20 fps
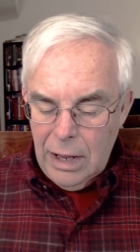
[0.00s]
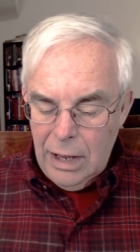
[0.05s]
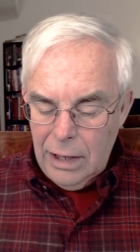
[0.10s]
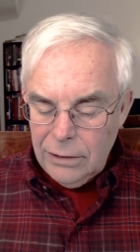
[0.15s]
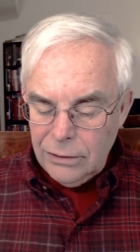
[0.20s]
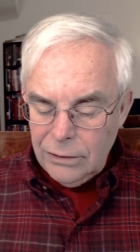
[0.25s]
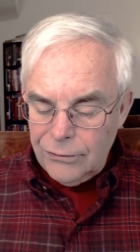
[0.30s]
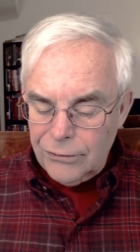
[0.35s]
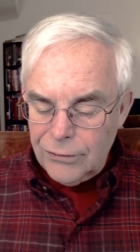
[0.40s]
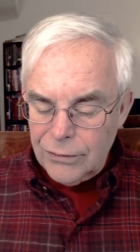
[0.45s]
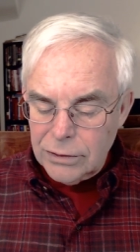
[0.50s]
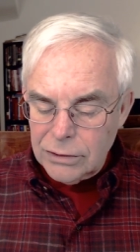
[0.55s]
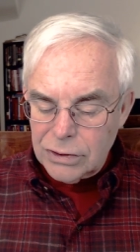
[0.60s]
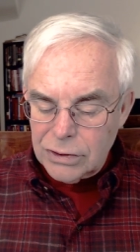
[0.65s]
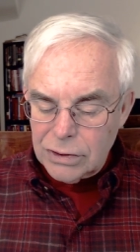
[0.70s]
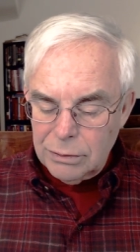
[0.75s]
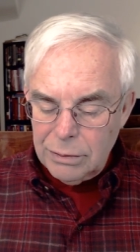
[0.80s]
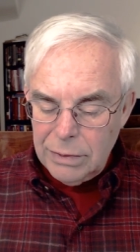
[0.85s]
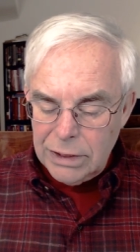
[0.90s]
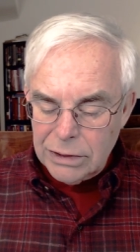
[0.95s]
In the
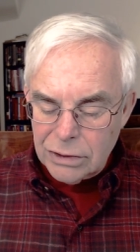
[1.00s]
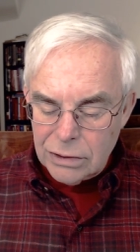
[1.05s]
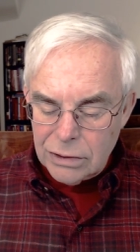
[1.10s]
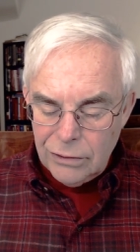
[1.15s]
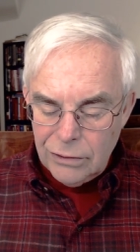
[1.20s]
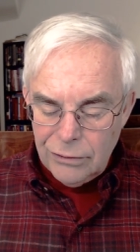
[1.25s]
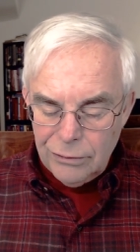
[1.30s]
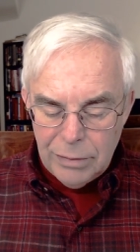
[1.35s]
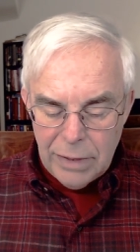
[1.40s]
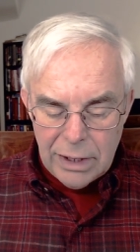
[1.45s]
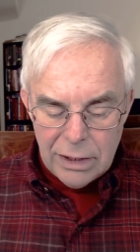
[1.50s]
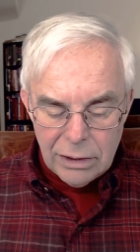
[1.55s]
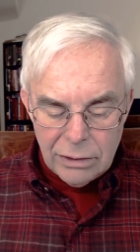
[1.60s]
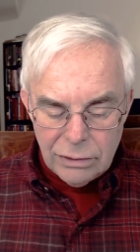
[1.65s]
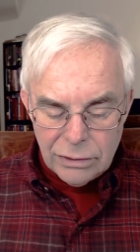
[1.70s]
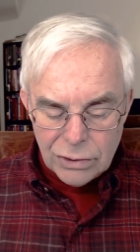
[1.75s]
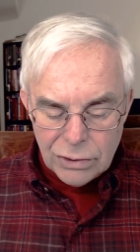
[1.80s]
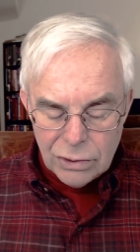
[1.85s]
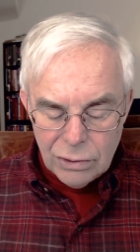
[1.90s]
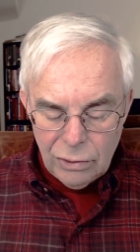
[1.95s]
first semester of
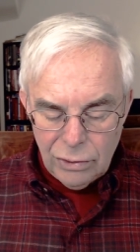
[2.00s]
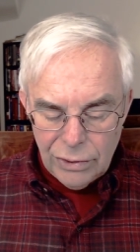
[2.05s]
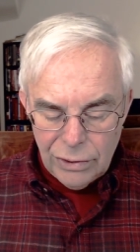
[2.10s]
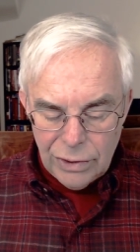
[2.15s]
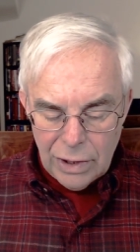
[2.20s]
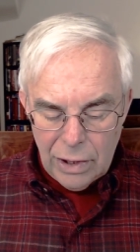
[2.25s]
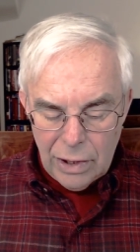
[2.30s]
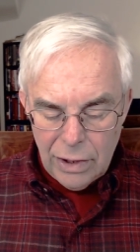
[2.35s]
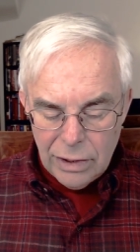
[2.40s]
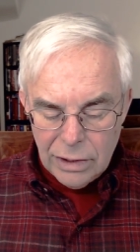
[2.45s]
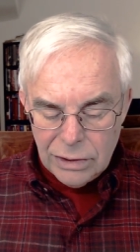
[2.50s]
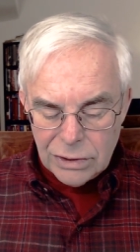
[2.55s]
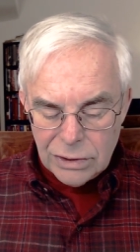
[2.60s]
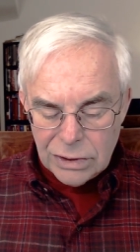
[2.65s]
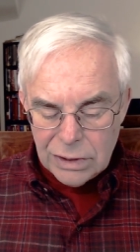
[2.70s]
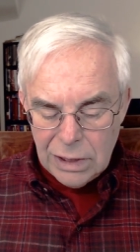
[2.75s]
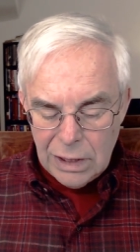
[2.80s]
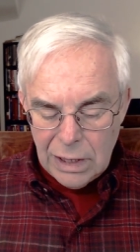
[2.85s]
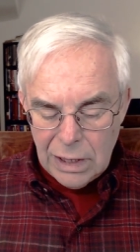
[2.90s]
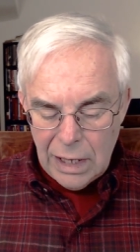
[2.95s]
medical school, the
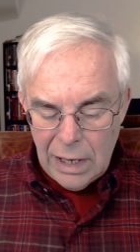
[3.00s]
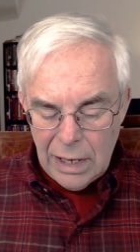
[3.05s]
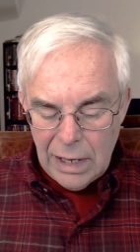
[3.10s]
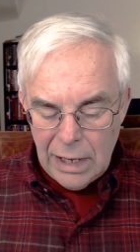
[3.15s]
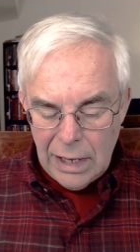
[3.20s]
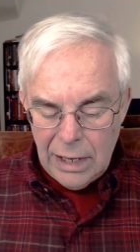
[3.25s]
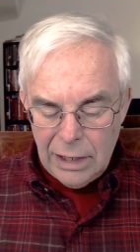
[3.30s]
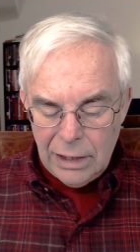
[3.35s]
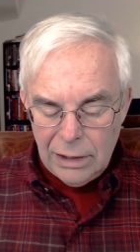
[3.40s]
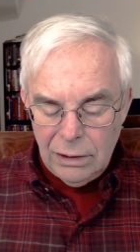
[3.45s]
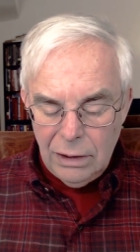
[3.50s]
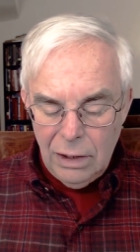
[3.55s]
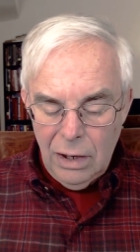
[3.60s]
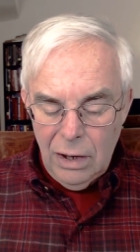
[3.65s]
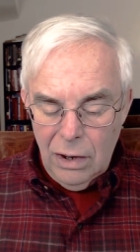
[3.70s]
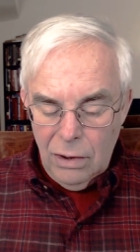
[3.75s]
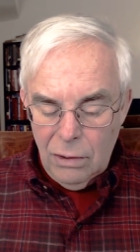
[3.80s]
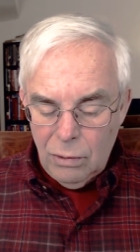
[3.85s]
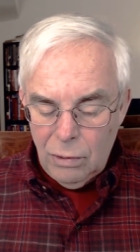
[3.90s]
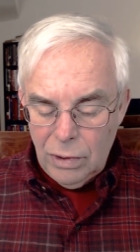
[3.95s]
hardest thing I had
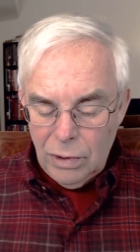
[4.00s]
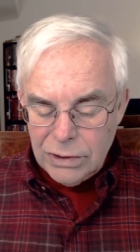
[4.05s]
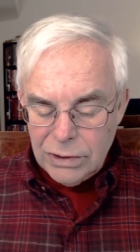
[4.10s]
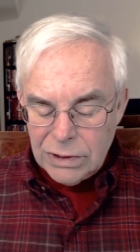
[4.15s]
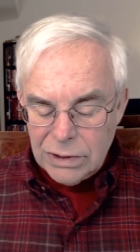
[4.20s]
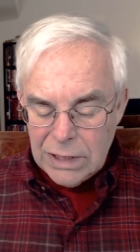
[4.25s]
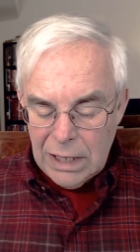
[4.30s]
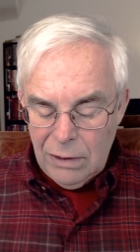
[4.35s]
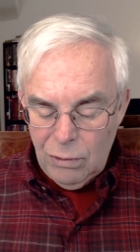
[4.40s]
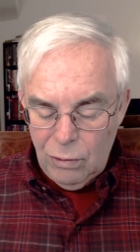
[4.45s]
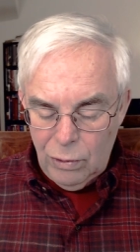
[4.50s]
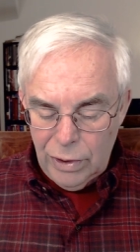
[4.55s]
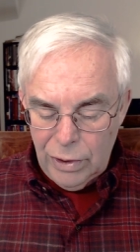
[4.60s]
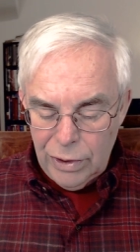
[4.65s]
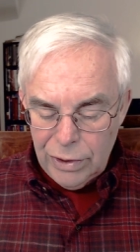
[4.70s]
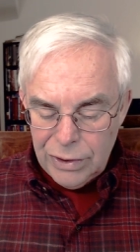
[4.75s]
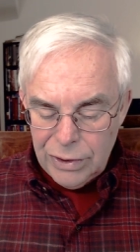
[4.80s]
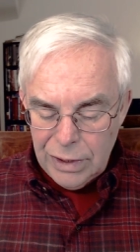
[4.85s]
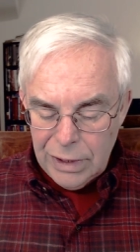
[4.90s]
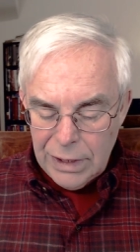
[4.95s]
was that
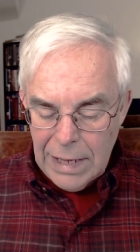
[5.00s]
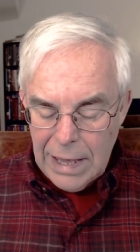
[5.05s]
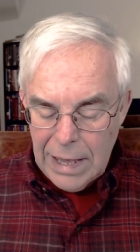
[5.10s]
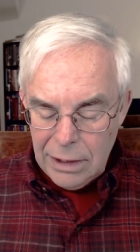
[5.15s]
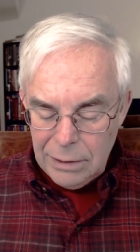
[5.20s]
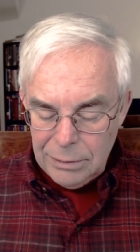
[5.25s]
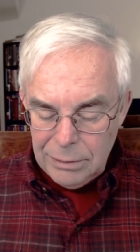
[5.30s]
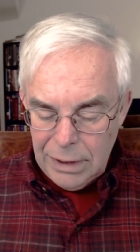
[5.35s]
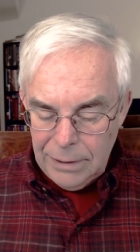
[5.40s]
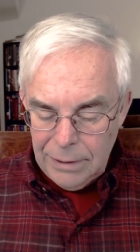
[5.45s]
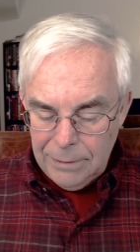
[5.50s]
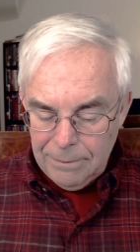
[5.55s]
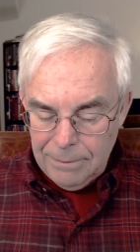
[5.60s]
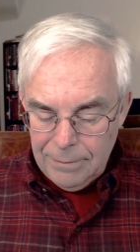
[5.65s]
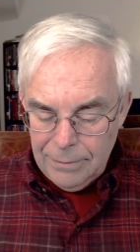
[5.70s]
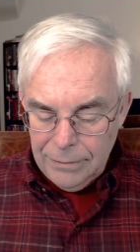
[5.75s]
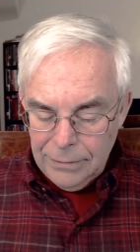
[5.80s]
with anatomy.